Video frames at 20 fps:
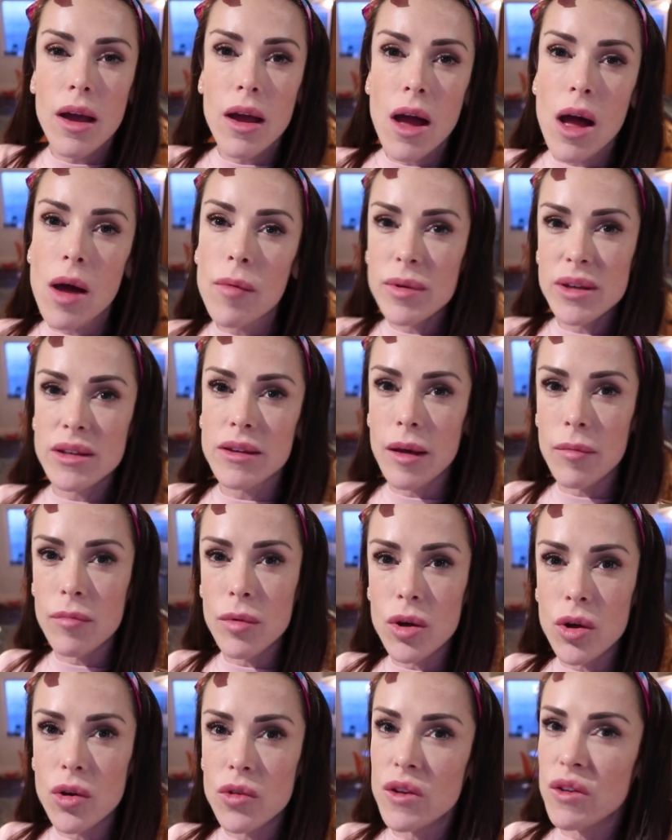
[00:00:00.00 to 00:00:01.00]
Comment down
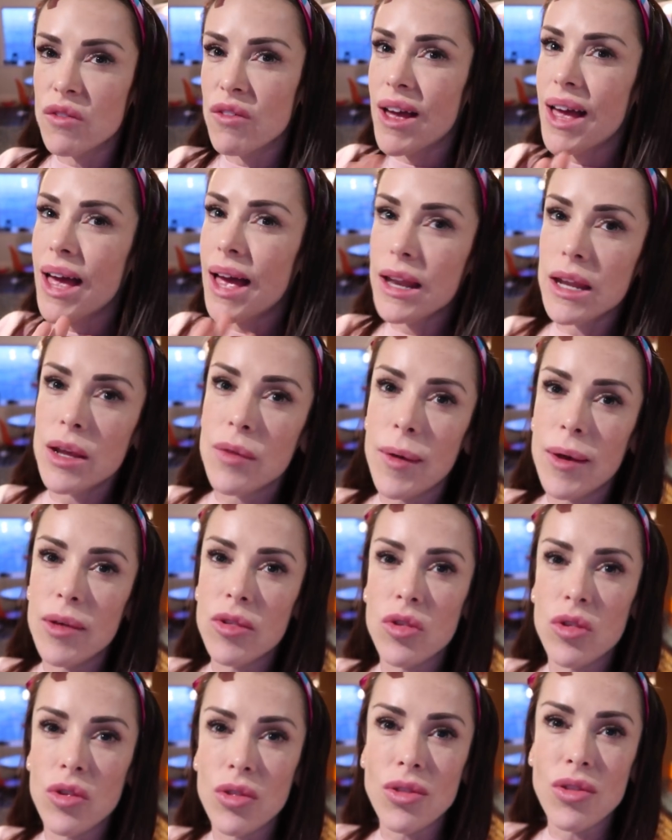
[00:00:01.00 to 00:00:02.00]
below if you have any
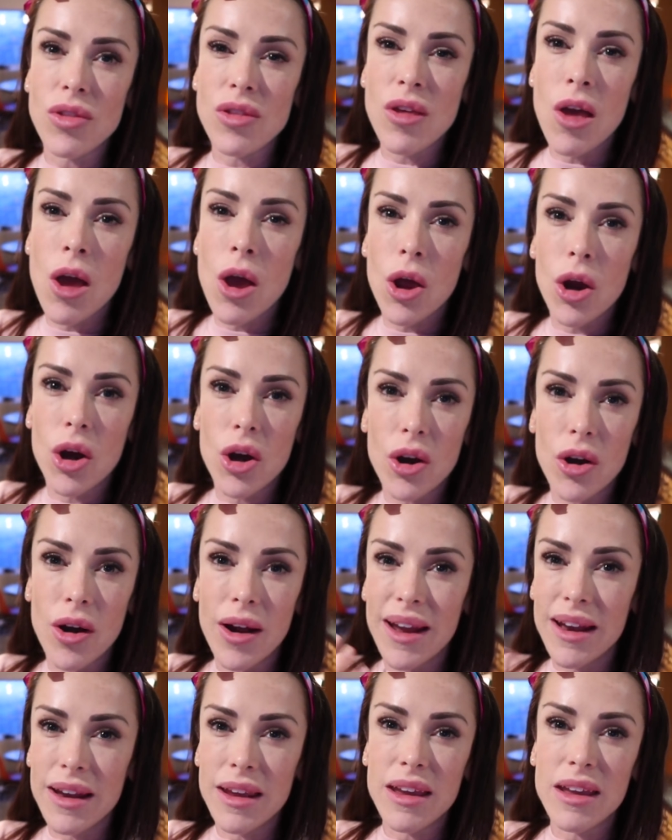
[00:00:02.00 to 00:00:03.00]
questions or
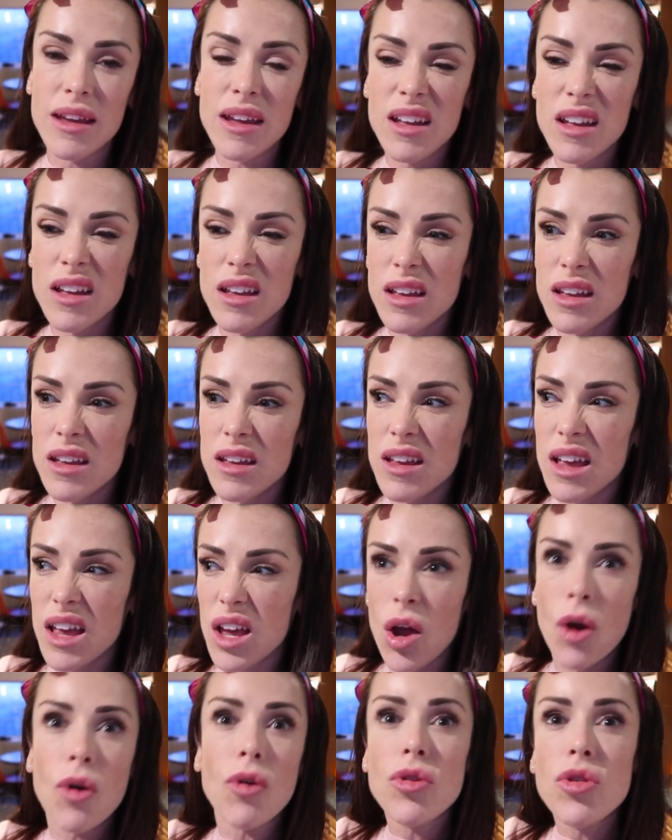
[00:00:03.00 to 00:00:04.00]
any
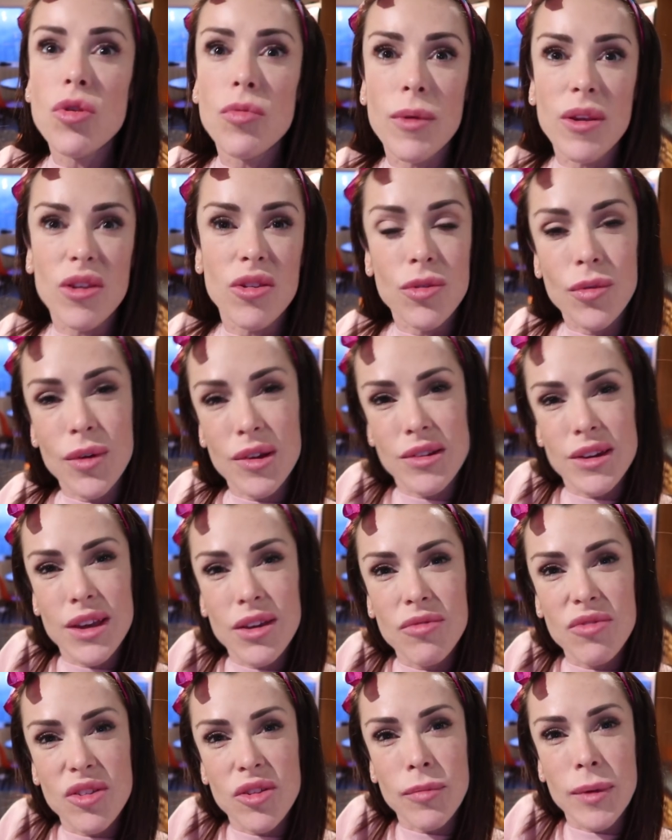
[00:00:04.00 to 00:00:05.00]
encouragement you want to
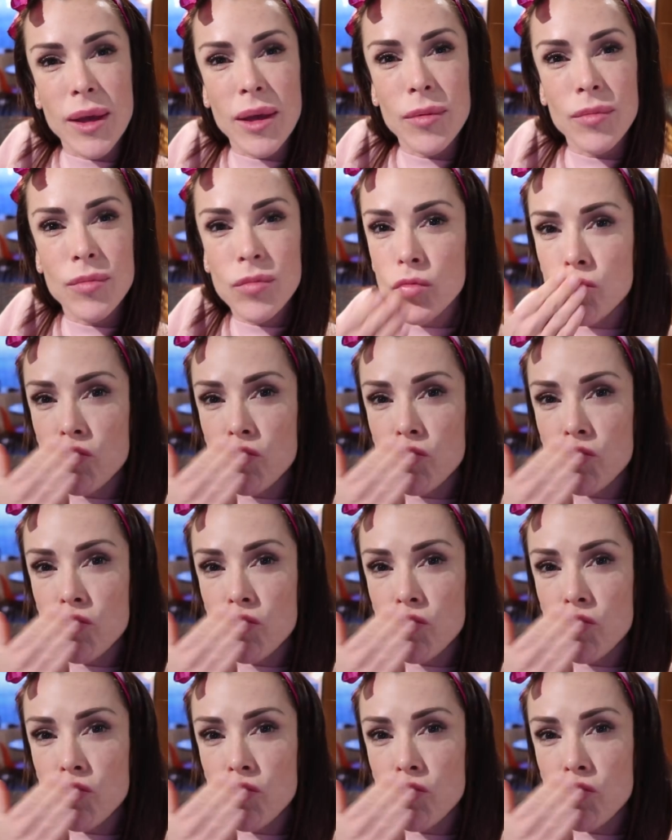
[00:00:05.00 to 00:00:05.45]
give to me.